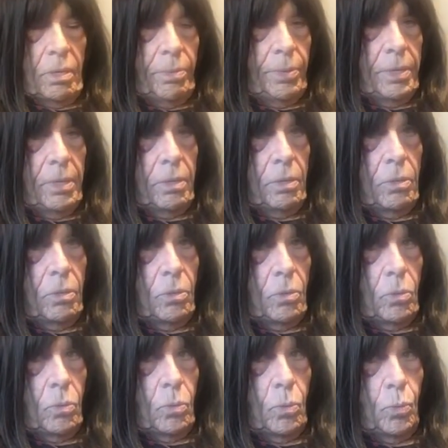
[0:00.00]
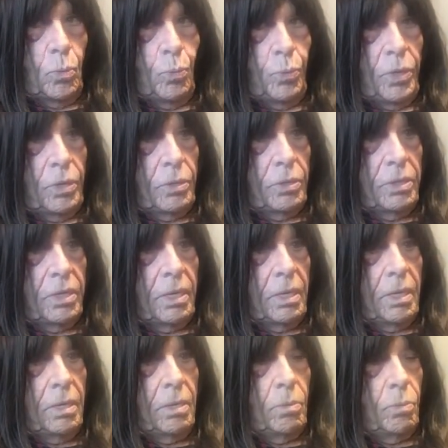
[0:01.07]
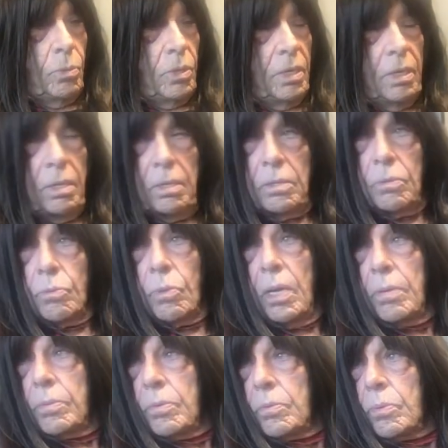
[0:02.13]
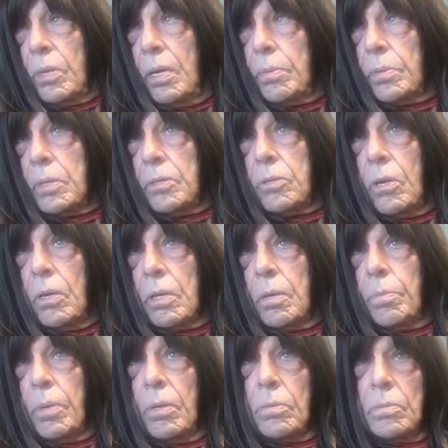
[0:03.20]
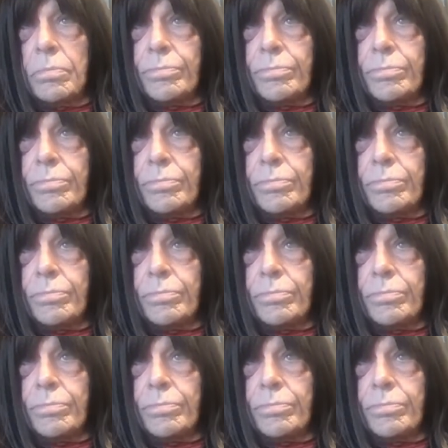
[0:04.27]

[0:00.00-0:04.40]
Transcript: a video the other day when he and the ravens were having a talk about.